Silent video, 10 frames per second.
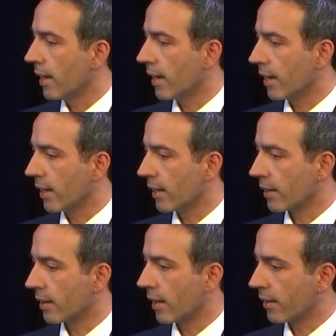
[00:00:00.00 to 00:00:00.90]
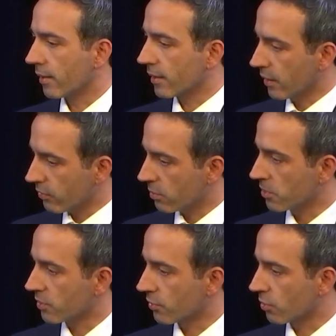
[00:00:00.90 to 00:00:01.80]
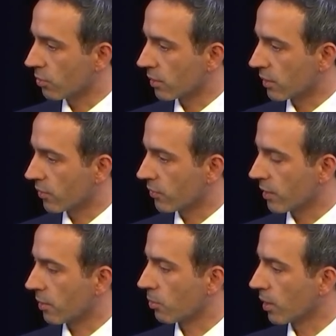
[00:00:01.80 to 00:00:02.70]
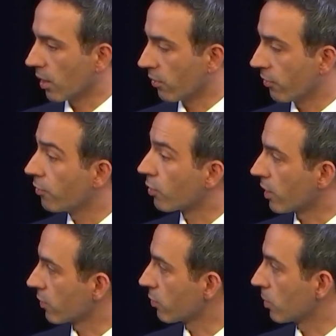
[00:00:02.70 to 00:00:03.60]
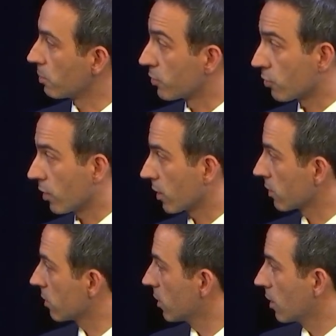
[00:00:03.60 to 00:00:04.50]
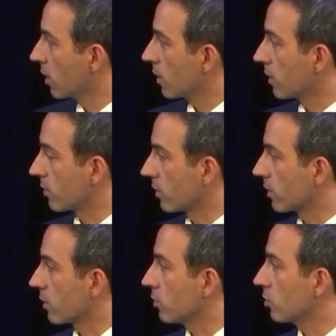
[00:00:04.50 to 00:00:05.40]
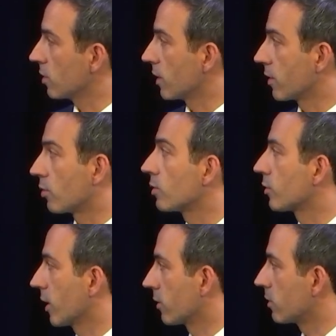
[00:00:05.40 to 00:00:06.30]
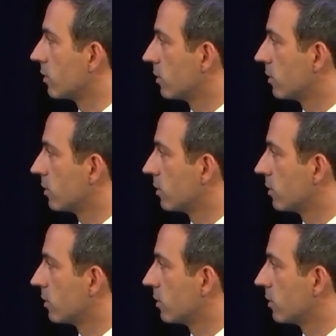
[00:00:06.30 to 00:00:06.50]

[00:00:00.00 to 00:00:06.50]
And, and customers have told us that they would love for us to abstract this integration layer altogether.